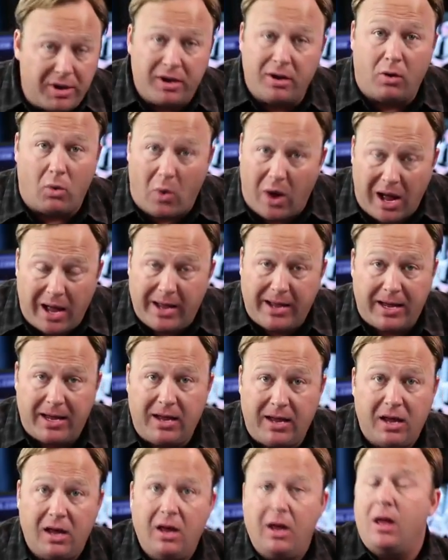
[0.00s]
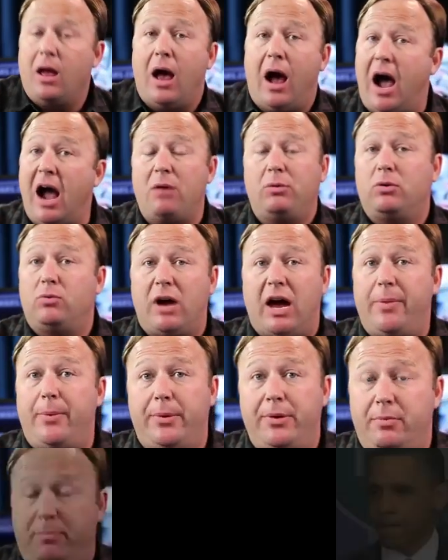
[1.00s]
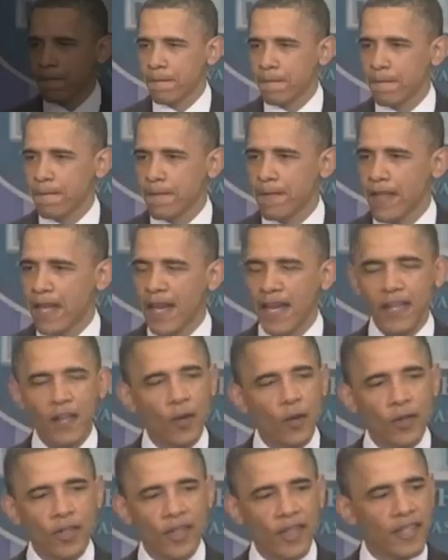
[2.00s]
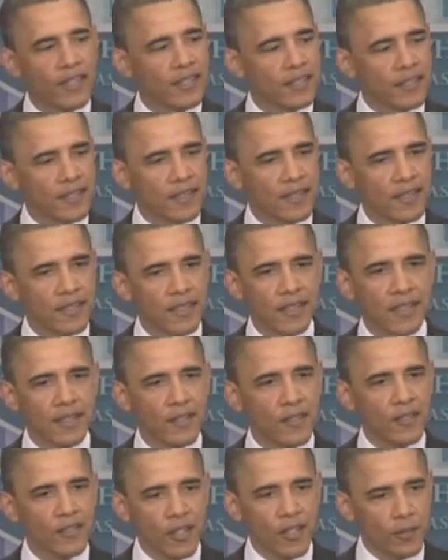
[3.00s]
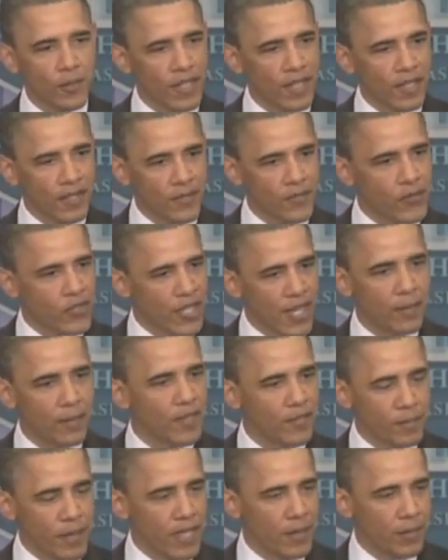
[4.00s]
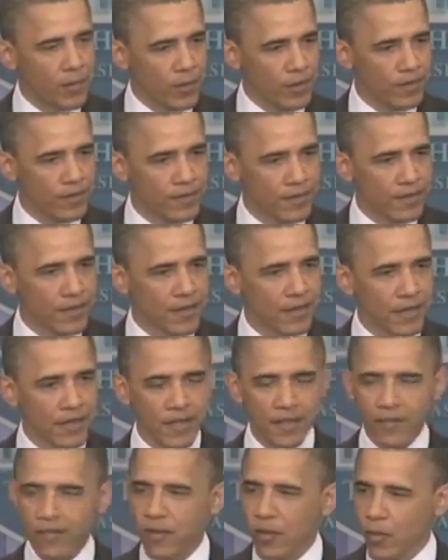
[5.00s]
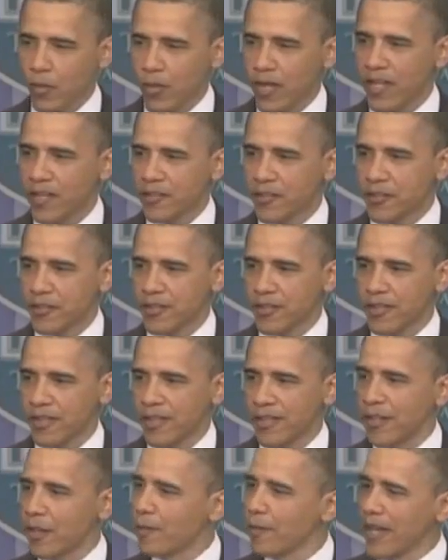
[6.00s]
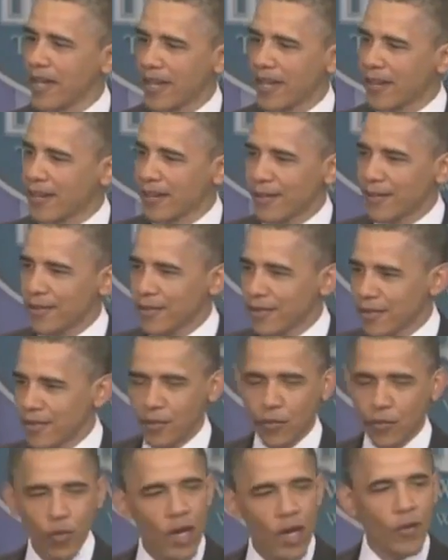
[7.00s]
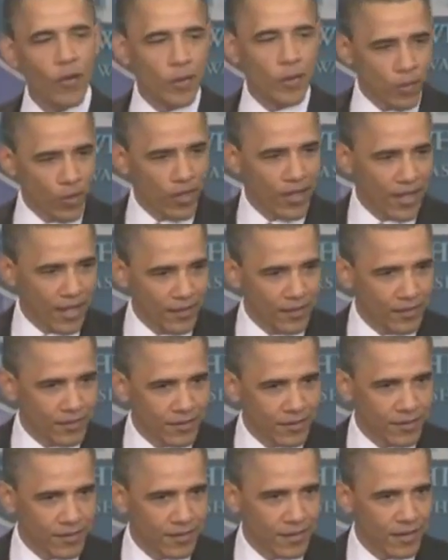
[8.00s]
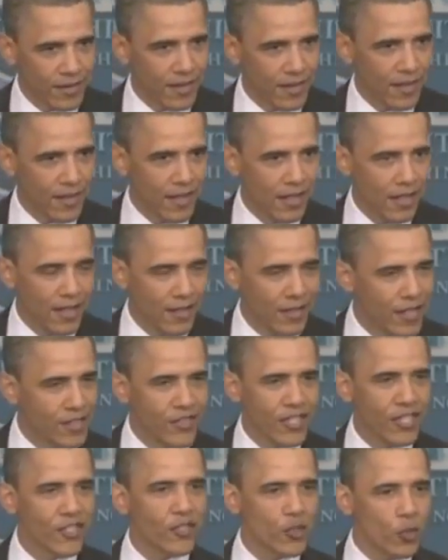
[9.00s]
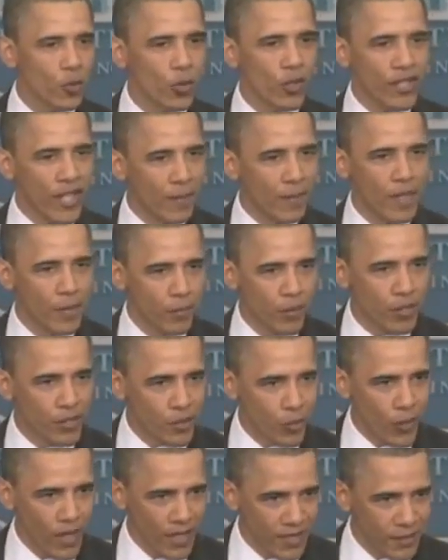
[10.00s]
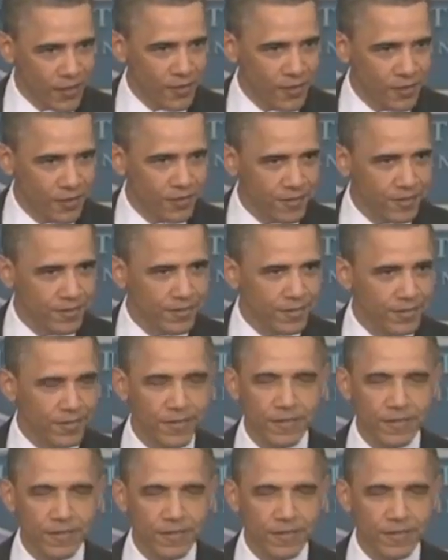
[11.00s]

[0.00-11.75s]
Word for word: in Hawaii. I would rather debate Obama on the issues, just like I'm against most of the Republican people that are running. Ladies and gentlemen, it's up to all of us to figure out exactly what's happening. But